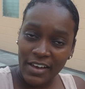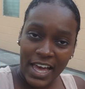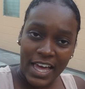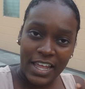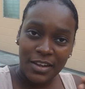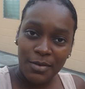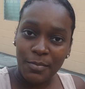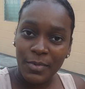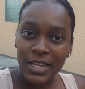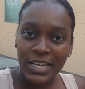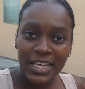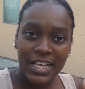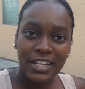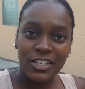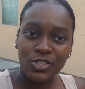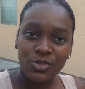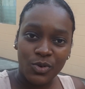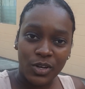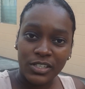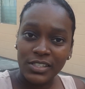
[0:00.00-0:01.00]
anybody
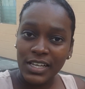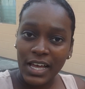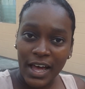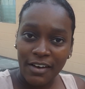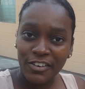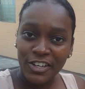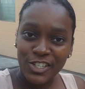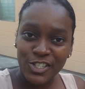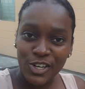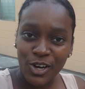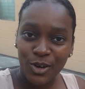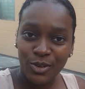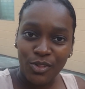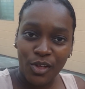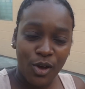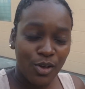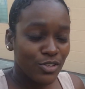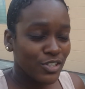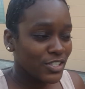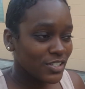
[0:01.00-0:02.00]
else wants to have a shout
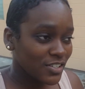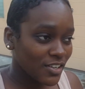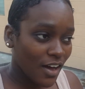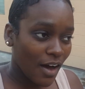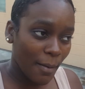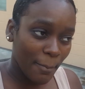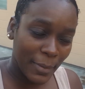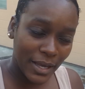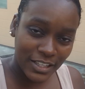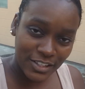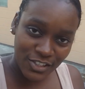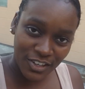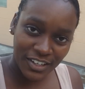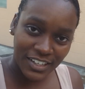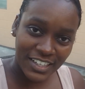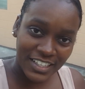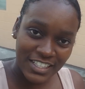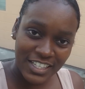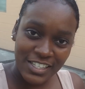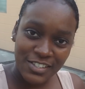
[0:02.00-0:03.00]
out, just comment
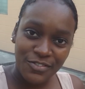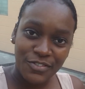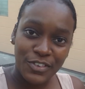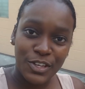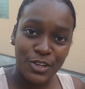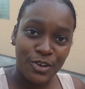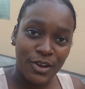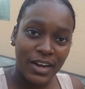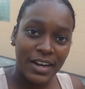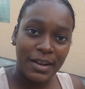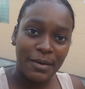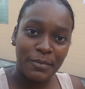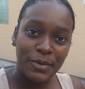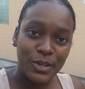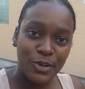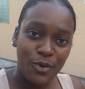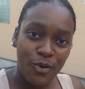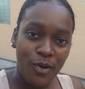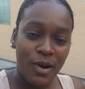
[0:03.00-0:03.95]
under this video and let me know.